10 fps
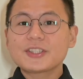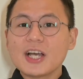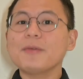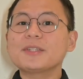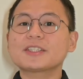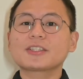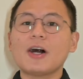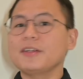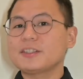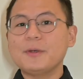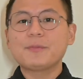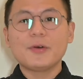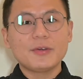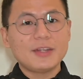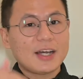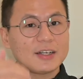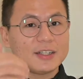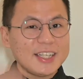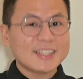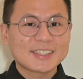in China, we just call these people, they are
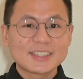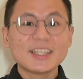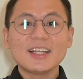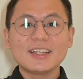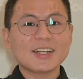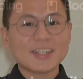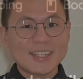leaks that are